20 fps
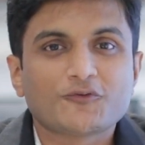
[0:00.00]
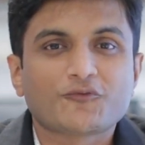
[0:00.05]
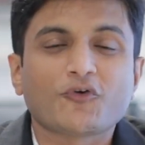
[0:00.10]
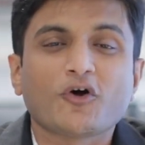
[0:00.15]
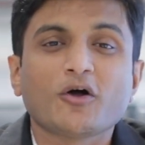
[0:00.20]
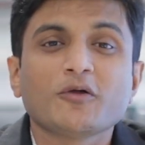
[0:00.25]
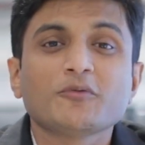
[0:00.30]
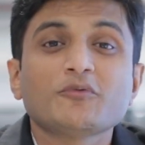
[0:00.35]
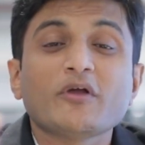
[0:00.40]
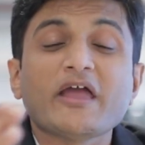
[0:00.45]

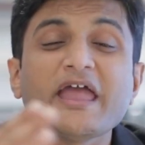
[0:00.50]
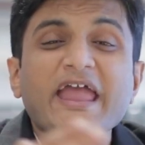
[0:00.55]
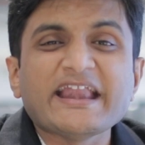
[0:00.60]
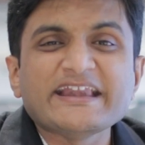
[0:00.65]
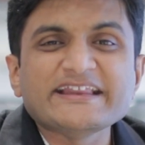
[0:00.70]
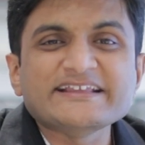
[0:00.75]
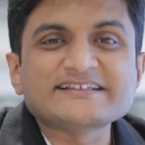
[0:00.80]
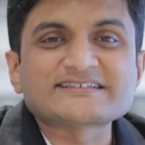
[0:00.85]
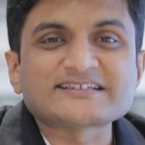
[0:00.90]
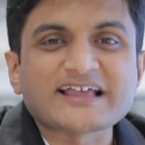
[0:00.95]
for
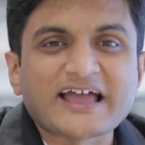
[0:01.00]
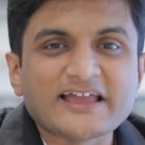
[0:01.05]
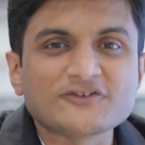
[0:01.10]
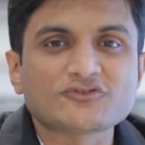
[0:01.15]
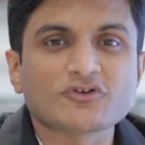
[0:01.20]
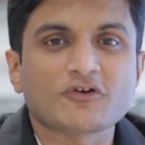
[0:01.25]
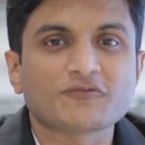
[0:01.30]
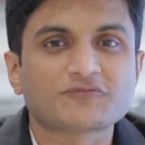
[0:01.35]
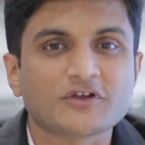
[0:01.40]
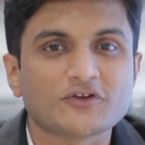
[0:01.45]
any
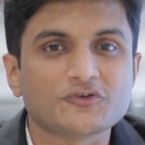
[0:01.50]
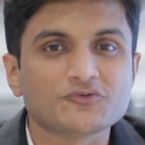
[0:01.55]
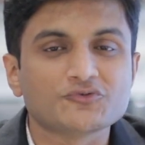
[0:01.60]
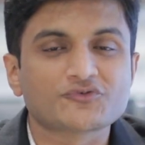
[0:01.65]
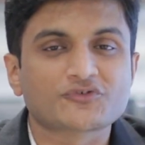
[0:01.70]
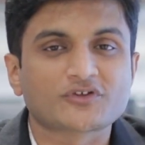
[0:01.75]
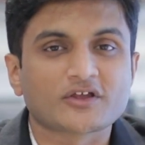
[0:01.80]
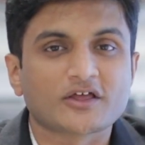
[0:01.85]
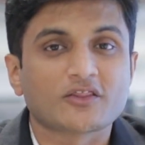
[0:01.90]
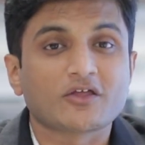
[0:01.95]
size of the
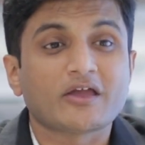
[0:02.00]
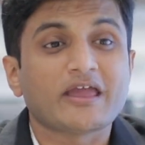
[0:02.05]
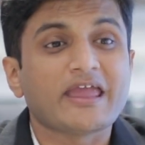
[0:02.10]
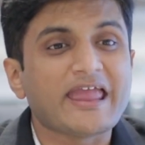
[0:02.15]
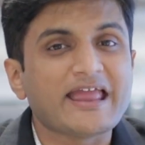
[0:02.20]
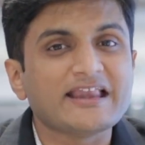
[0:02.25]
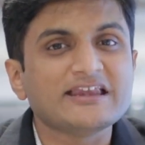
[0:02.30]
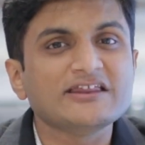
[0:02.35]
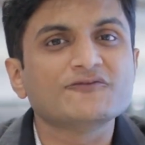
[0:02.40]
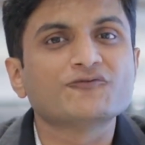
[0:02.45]
user,
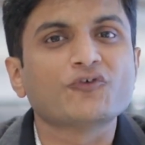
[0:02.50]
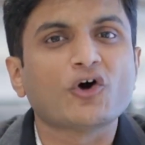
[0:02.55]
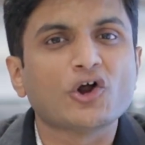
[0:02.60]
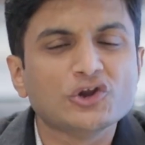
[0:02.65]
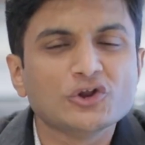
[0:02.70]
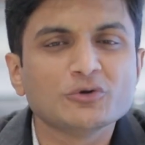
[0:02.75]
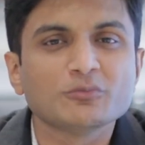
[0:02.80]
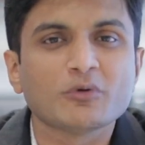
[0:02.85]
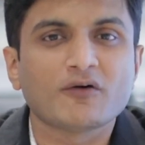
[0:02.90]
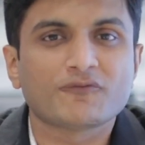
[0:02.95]
any
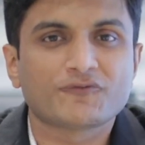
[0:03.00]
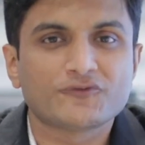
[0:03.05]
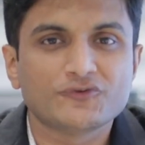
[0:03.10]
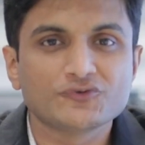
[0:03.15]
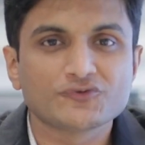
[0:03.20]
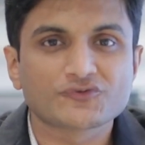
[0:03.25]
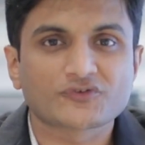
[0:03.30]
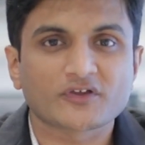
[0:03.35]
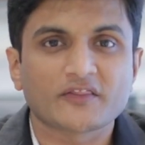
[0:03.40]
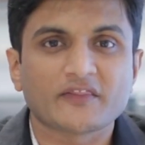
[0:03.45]
volume of
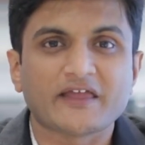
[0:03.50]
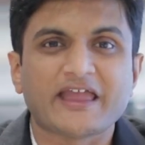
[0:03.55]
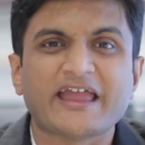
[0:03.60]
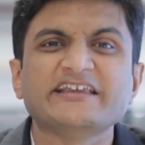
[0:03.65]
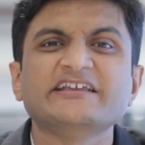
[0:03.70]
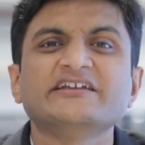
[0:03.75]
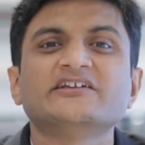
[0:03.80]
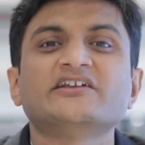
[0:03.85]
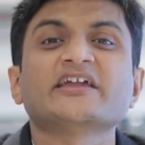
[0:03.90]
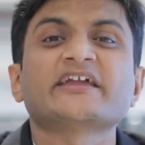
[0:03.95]
user,
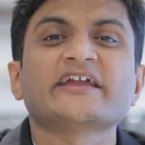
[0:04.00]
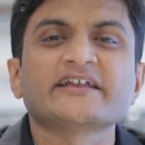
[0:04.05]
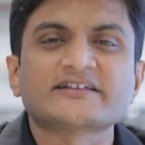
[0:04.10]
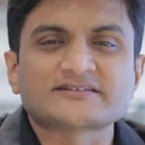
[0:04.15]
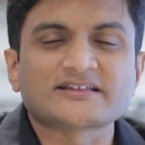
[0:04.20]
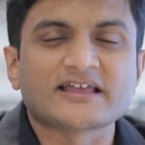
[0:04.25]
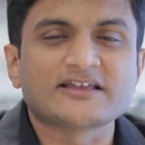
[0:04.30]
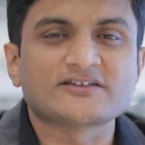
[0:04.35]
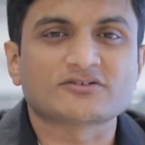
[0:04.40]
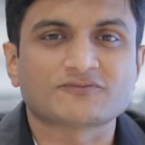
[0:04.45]
any ticket
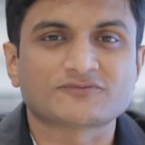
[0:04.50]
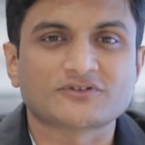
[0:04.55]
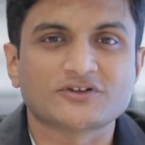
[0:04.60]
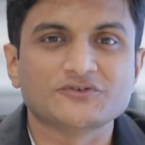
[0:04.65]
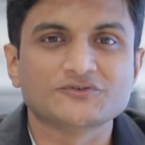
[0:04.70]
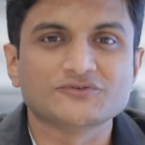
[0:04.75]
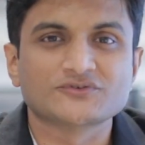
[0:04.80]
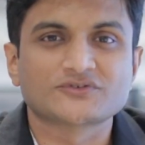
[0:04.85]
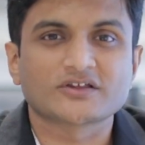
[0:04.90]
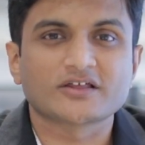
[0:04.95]
size of the
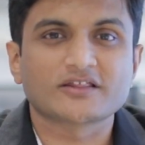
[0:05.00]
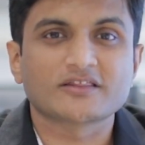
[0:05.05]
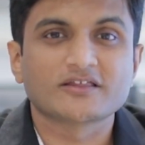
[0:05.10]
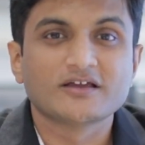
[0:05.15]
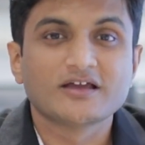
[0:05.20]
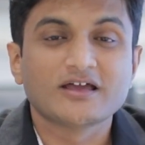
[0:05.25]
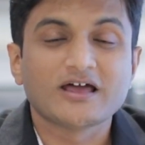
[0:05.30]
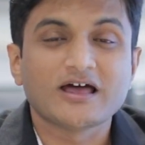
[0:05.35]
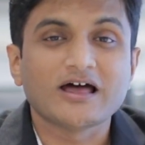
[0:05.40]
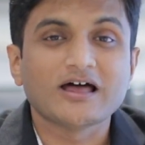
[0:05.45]
user,
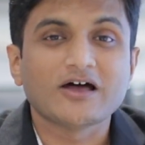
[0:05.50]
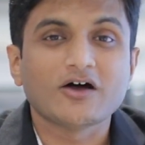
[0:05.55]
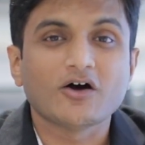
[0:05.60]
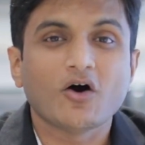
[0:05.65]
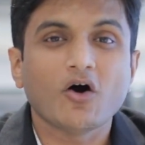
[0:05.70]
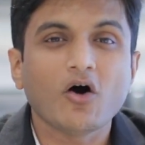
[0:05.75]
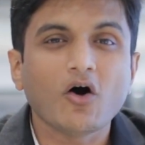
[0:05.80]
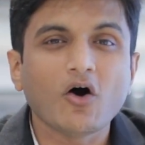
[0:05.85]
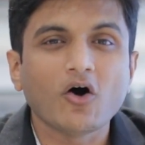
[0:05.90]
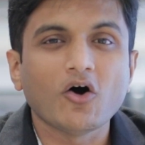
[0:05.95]

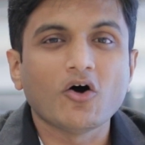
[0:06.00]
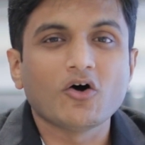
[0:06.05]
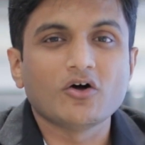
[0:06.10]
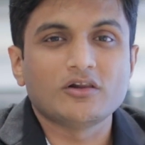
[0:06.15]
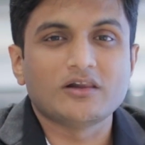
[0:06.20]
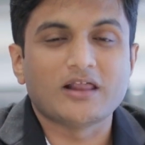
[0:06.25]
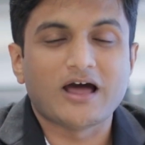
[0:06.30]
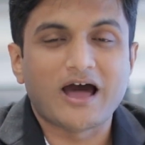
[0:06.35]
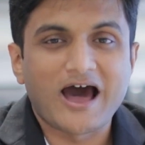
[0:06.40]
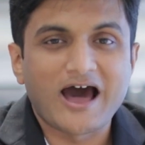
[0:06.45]

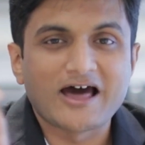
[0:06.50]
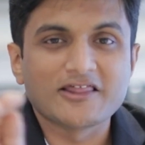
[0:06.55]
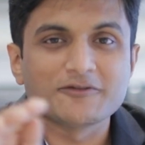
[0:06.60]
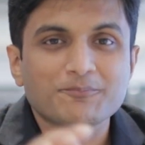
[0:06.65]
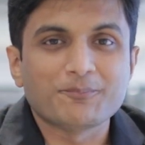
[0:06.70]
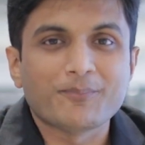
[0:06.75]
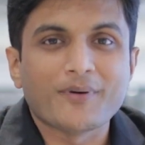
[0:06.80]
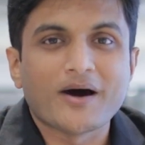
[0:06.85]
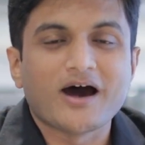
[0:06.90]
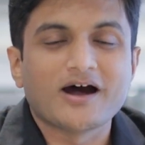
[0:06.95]
all are
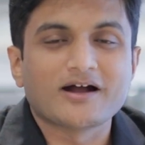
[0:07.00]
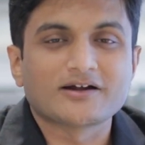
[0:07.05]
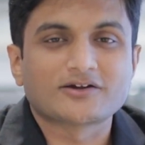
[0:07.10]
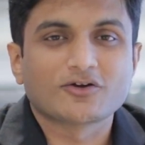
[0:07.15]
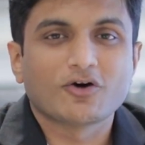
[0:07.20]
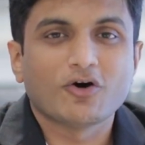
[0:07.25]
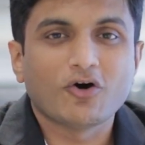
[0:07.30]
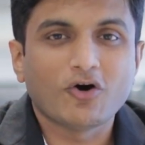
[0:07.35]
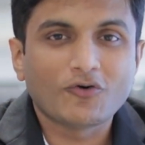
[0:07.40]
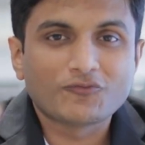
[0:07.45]
part
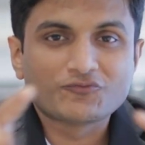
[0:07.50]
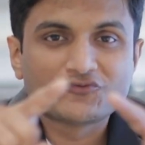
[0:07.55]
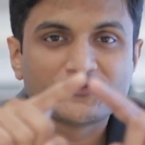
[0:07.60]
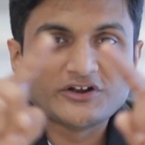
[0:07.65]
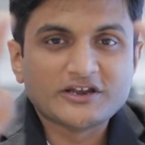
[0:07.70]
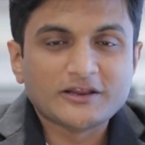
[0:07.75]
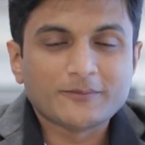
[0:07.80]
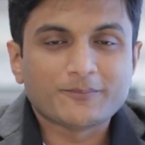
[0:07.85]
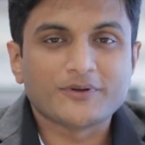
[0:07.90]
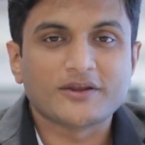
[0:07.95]
of
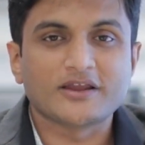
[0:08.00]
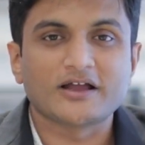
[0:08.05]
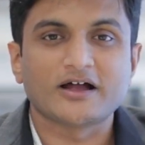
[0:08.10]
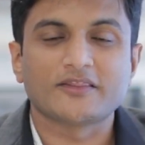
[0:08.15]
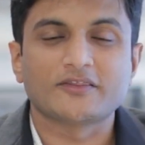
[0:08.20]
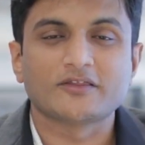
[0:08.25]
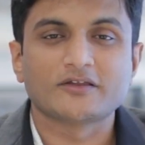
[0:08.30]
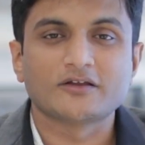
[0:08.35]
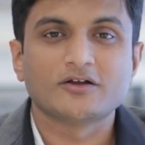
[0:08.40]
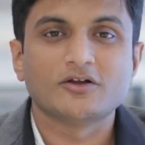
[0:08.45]

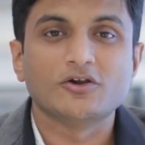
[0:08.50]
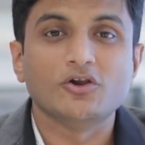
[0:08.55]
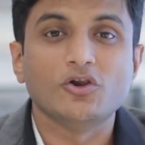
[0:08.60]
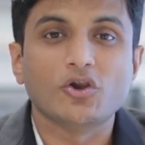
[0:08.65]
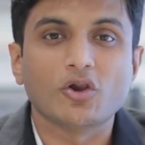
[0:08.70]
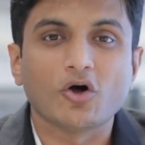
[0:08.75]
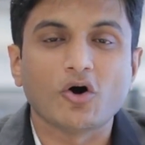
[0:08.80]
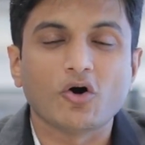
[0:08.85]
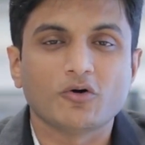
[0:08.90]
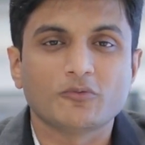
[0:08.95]
GDPR
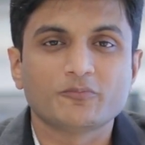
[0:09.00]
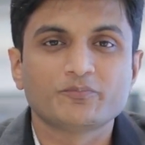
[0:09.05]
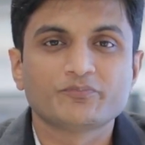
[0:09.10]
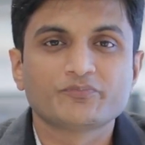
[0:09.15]
law.